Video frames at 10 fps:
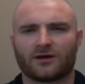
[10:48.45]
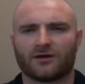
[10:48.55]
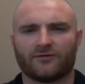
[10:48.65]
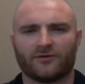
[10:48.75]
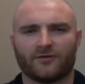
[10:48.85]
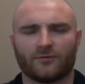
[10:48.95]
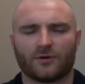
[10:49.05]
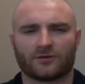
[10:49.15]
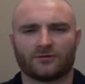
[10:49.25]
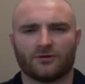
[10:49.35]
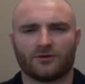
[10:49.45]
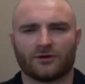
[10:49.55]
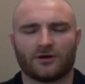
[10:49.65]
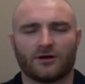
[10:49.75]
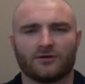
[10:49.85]
I've worked long and
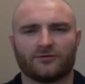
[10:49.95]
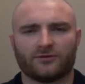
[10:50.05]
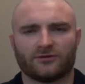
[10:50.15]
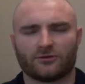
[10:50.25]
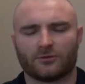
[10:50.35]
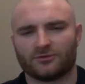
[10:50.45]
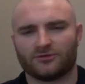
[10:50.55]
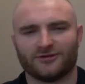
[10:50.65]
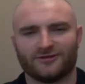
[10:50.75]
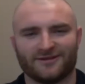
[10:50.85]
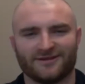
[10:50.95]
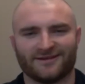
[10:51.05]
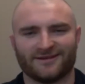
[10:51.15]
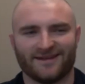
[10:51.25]
hard for this opportunity and